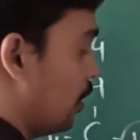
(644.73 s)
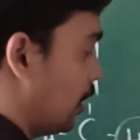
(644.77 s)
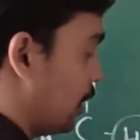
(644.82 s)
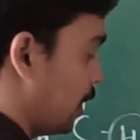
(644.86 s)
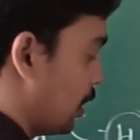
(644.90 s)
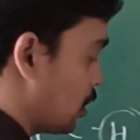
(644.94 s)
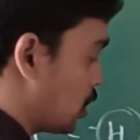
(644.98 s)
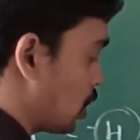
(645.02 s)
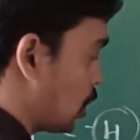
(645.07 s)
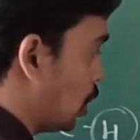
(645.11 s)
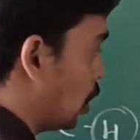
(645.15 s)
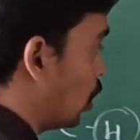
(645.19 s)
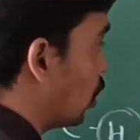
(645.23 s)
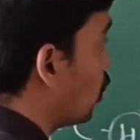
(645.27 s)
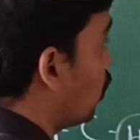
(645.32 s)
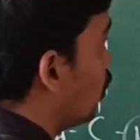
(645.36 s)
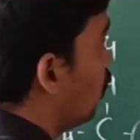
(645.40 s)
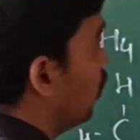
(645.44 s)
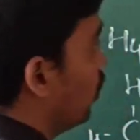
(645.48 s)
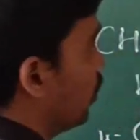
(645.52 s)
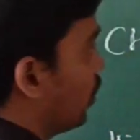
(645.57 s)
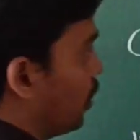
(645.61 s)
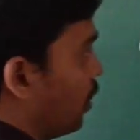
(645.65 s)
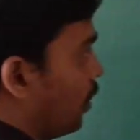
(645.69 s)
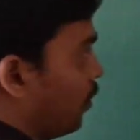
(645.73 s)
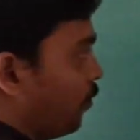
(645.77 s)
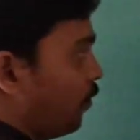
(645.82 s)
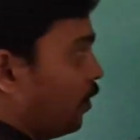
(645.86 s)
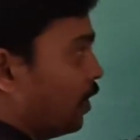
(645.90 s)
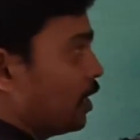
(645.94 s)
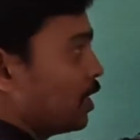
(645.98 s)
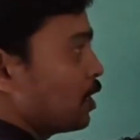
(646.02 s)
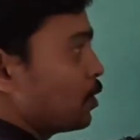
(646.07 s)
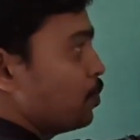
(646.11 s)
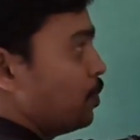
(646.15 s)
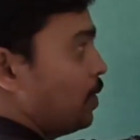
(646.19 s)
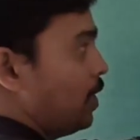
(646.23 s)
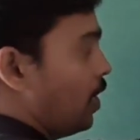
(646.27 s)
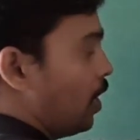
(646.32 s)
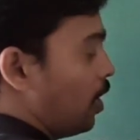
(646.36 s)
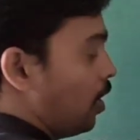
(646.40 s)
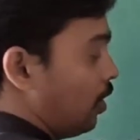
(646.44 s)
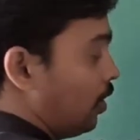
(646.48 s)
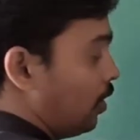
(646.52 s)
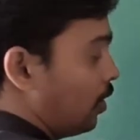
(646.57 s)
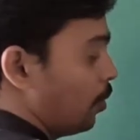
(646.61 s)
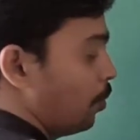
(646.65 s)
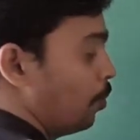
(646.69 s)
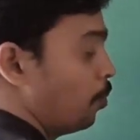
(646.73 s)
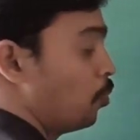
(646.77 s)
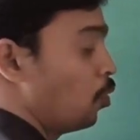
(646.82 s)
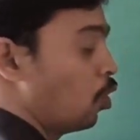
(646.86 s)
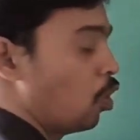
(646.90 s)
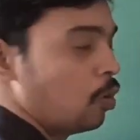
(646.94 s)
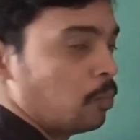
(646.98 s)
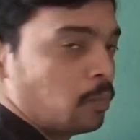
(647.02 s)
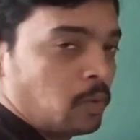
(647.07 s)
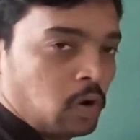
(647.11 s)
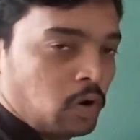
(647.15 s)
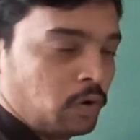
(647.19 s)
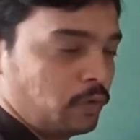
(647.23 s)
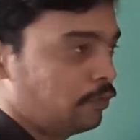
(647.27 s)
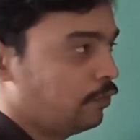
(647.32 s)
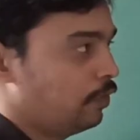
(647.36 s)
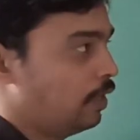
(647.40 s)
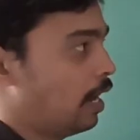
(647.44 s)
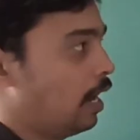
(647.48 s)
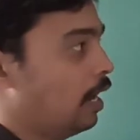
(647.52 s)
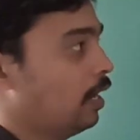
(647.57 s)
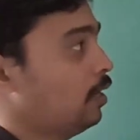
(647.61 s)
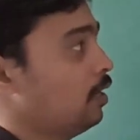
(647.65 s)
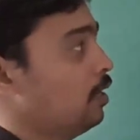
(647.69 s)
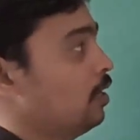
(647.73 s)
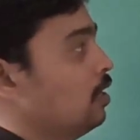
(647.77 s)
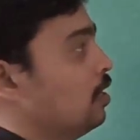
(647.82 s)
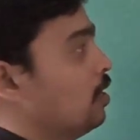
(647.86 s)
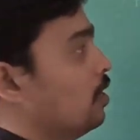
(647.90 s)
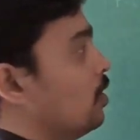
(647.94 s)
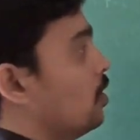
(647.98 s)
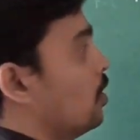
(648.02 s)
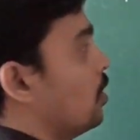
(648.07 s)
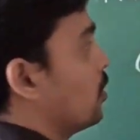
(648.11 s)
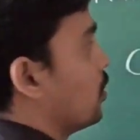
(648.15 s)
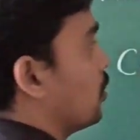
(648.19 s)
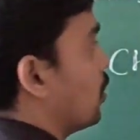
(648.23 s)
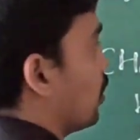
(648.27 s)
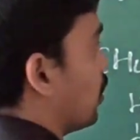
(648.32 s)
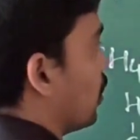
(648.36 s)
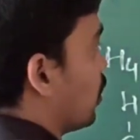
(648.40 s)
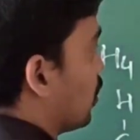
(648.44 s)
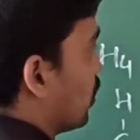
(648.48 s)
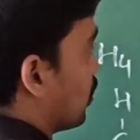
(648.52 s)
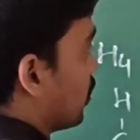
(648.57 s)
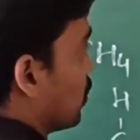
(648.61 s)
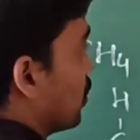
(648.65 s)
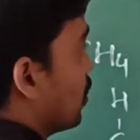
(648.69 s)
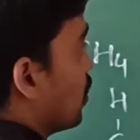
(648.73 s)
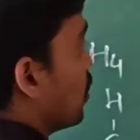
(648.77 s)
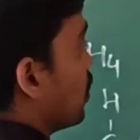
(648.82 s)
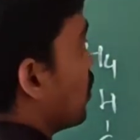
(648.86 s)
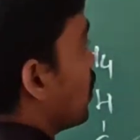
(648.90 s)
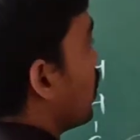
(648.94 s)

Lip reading: is chloro. If it is Br, bromo. We add the